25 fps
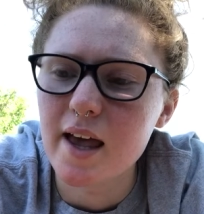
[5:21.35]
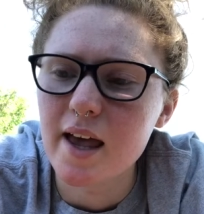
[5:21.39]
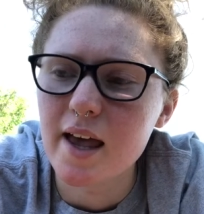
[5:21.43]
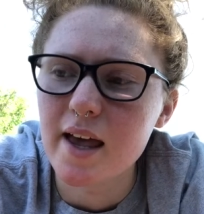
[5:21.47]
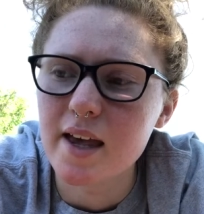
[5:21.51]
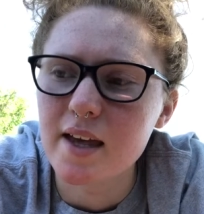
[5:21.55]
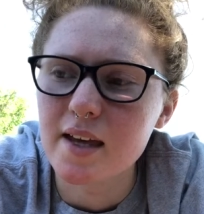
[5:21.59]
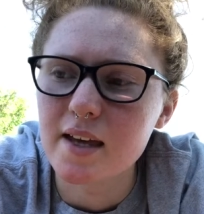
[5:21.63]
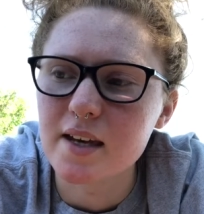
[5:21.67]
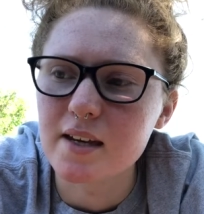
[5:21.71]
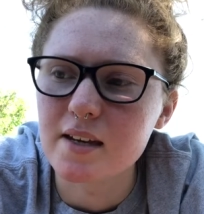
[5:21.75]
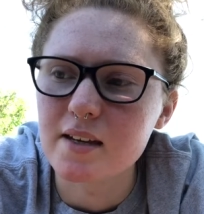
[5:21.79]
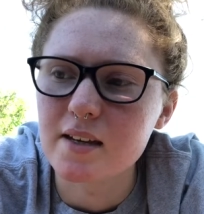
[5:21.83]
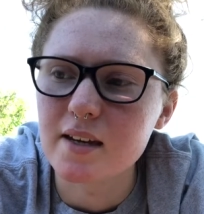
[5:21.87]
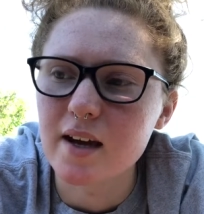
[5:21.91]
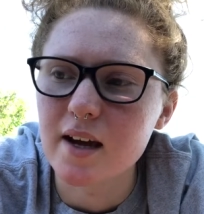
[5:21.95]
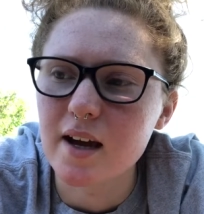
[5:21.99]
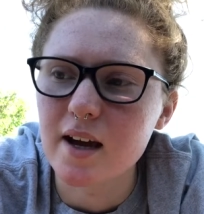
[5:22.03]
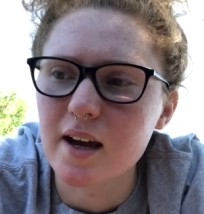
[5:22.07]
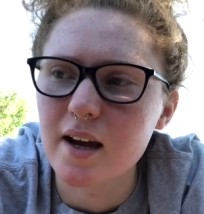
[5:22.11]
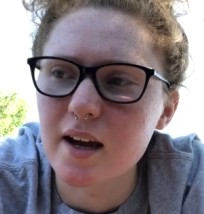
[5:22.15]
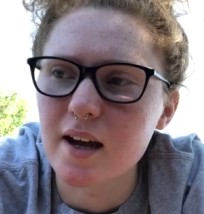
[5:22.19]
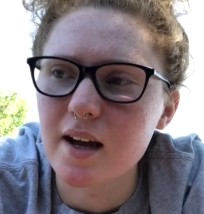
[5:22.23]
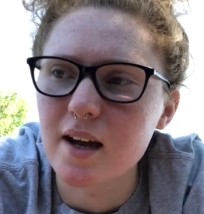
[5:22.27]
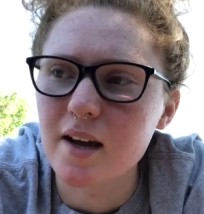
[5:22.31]
and
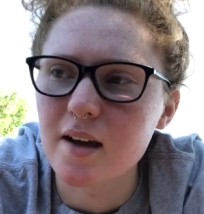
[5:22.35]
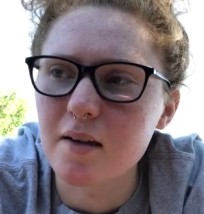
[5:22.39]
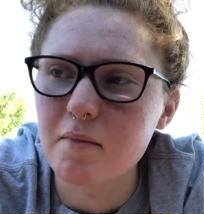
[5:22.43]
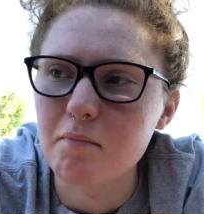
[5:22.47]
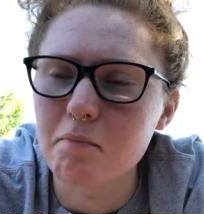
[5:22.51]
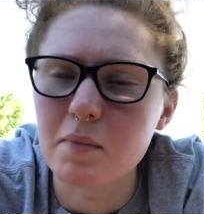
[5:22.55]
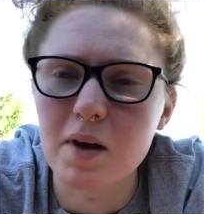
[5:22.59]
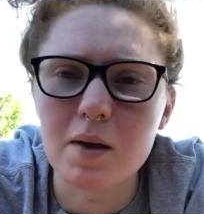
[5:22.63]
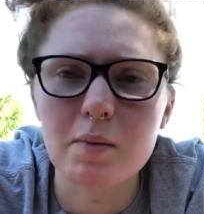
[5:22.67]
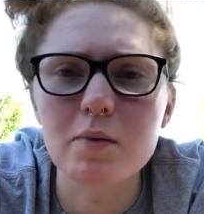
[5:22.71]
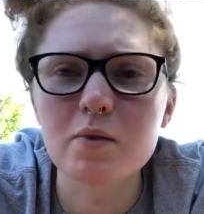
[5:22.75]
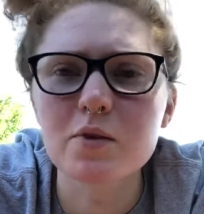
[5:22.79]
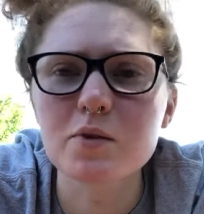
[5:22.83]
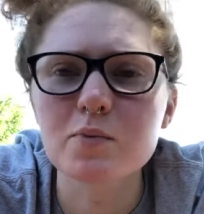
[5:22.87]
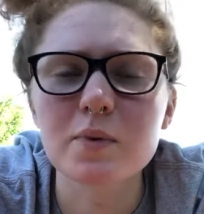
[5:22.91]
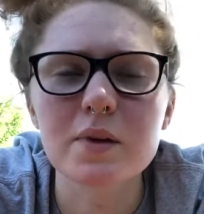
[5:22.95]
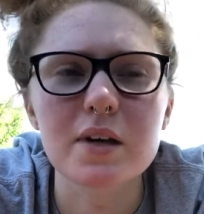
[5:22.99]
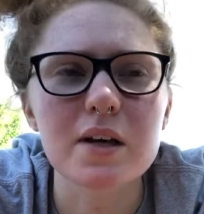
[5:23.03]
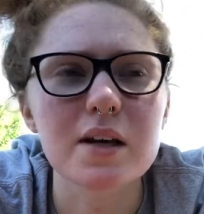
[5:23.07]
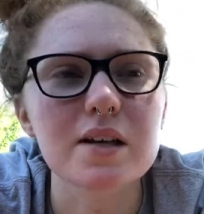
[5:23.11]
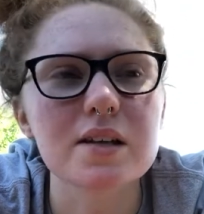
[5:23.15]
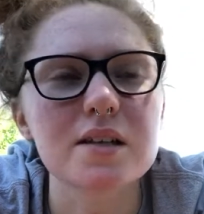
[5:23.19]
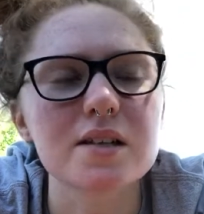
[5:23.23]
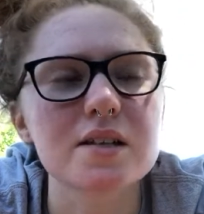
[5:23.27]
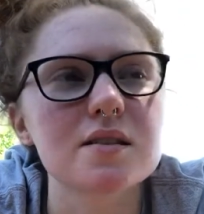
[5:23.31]
maybe it was
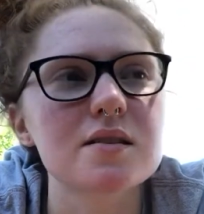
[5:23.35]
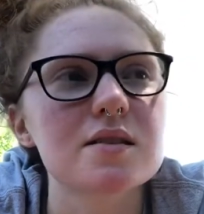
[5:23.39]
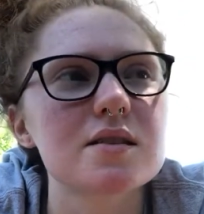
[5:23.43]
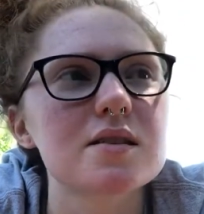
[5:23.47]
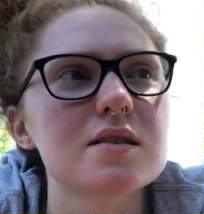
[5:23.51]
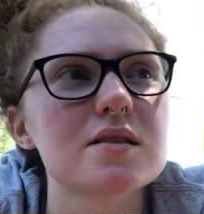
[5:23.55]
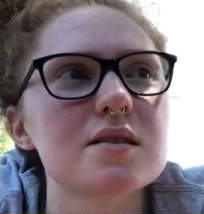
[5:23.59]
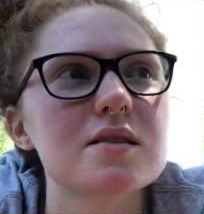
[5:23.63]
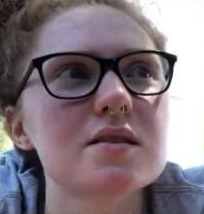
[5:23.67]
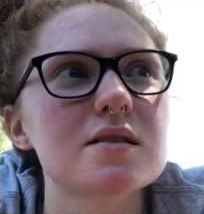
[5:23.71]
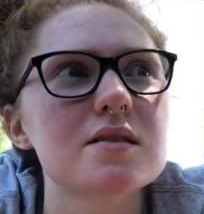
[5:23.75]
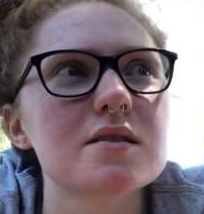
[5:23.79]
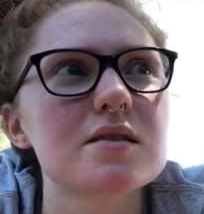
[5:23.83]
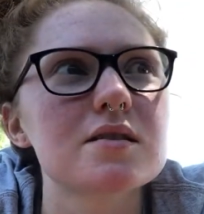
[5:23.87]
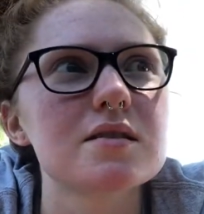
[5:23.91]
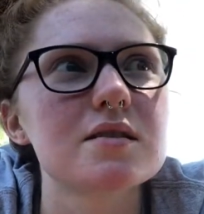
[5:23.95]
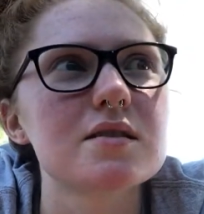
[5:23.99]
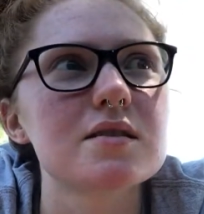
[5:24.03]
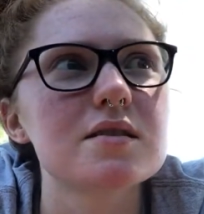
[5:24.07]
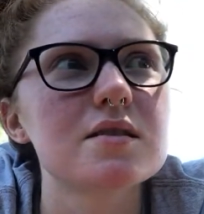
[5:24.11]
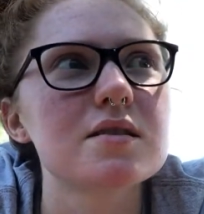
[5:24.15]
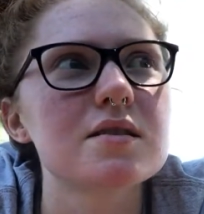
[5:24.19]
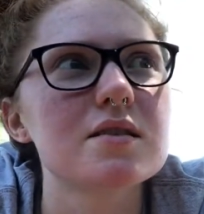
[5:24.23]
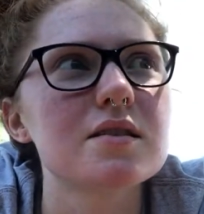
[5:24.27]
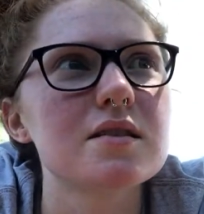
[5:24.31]
because
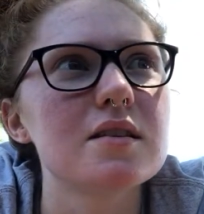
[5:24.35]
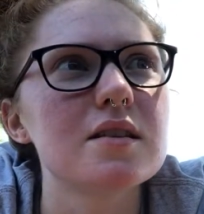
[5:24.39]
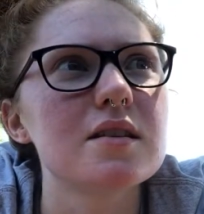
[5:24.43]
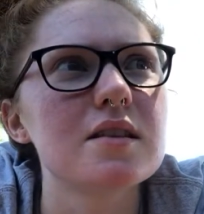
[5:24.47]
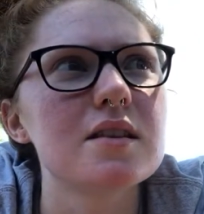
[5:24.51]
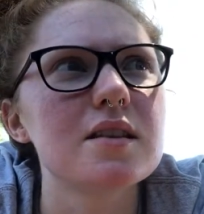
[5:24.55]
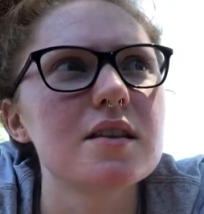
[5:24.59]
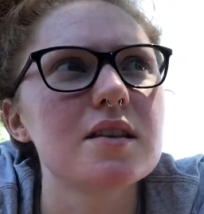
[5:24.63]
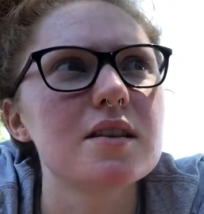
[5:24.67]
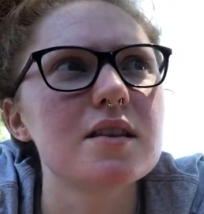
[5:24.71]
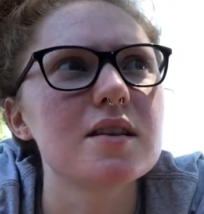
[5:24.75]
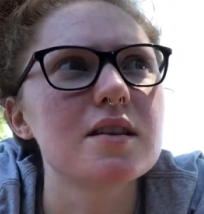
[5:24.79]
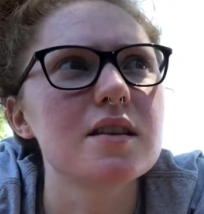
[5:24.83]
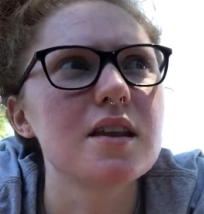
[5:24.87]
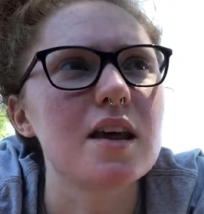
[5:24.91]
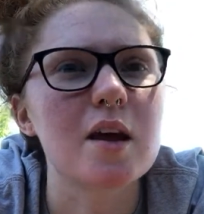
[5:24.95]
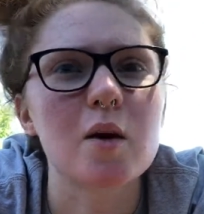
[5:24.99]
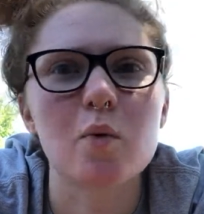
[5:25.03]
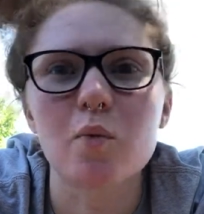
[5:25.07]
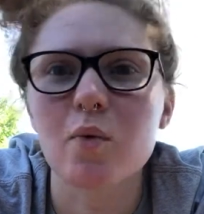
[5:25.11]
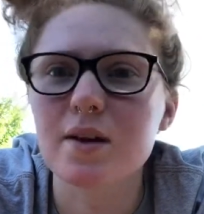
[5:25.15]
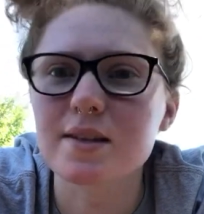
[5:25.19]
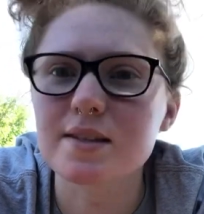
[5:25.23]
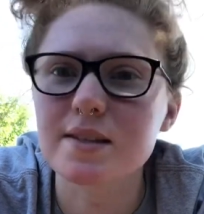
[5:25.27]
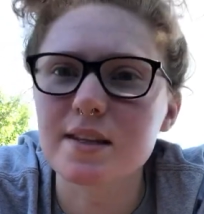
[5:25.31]

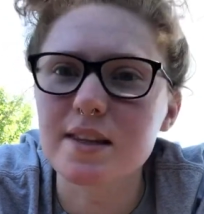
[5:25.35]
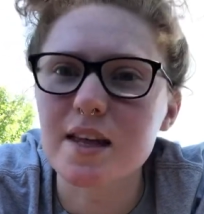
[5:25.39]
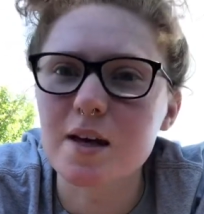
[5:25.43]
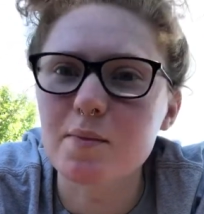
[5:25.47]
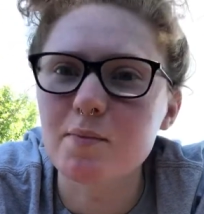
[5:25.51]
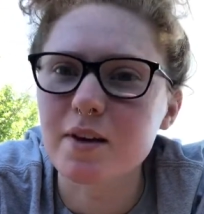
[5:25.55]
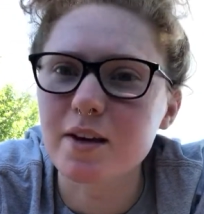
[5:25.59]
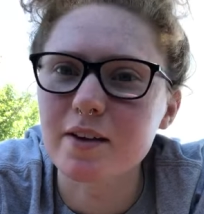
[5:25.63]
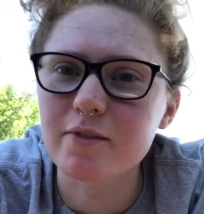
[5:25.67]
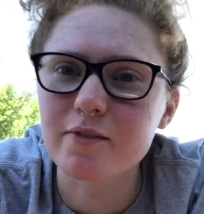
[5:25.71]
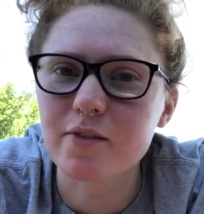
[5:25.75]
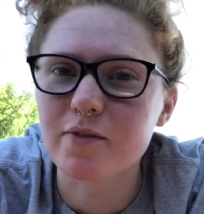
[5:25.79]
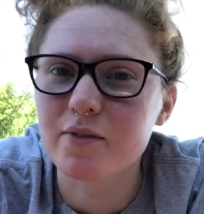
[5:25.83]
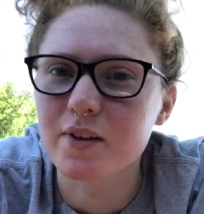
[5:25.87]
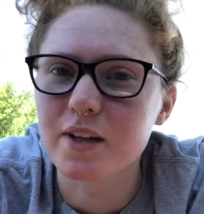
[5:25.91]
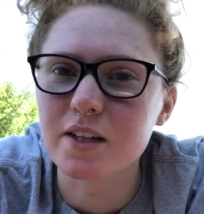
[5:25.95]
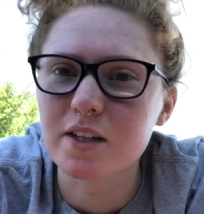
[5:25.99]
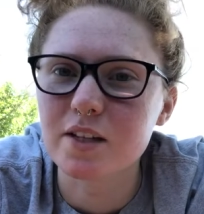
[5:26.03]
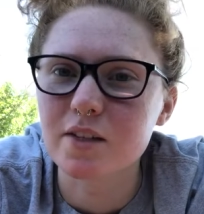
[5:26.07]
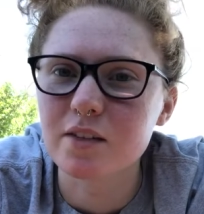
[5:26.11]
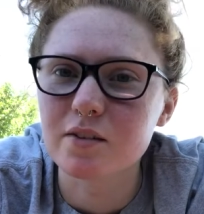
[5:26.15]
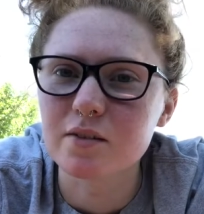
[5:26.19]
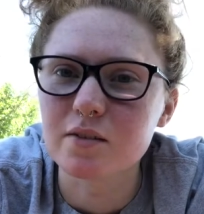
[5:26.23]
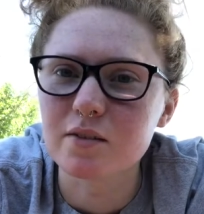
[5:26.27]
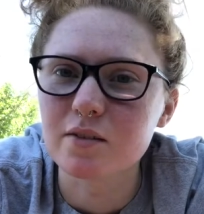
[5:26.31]
it wasn't that big of a
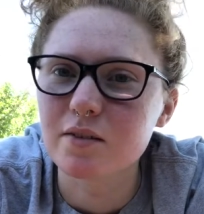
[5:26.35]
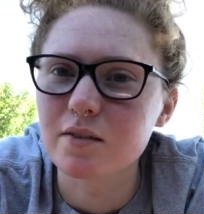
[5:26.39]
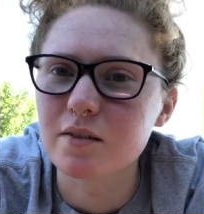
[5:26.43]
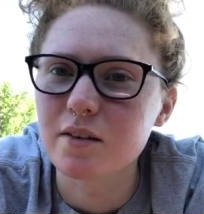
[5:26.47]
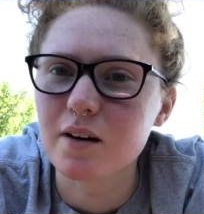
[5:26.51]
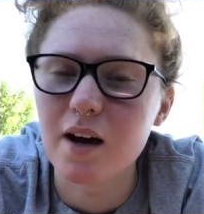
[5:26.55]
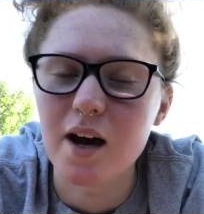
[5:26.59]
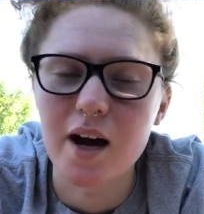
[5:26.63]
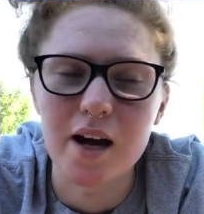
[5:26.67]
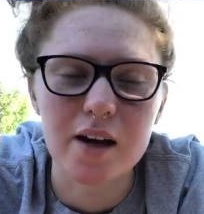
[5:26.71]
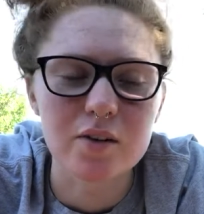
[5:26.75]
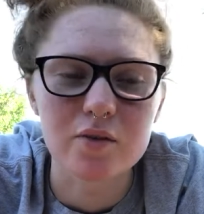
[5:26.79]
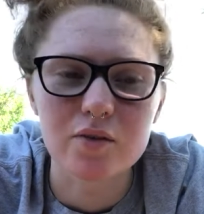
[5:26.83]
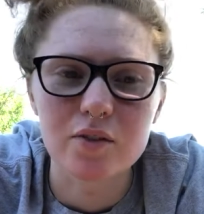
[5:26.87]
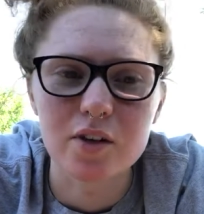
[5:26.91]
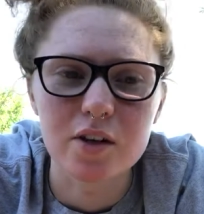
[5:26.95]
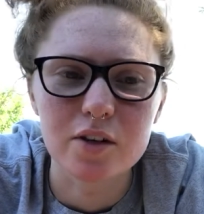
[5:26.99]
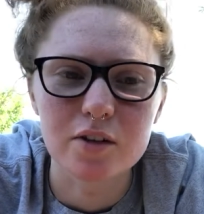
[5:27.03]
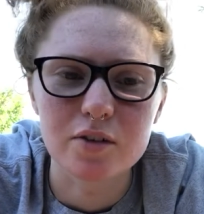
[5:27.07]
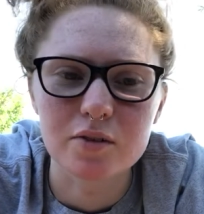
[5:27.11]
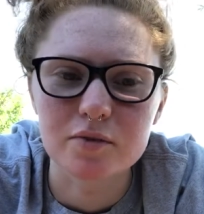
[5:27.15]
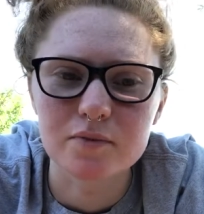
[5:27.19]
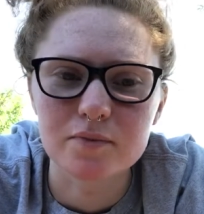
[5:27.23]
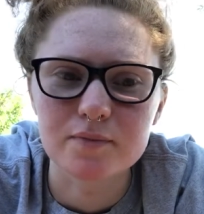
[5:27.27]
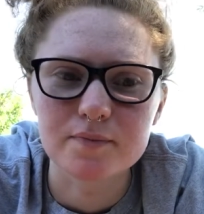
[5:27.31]
venue i don't
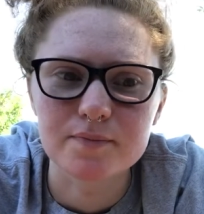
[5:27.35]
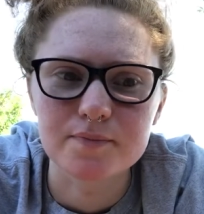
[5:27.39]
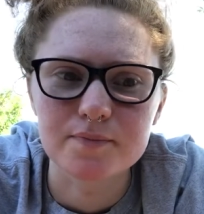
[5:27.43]
know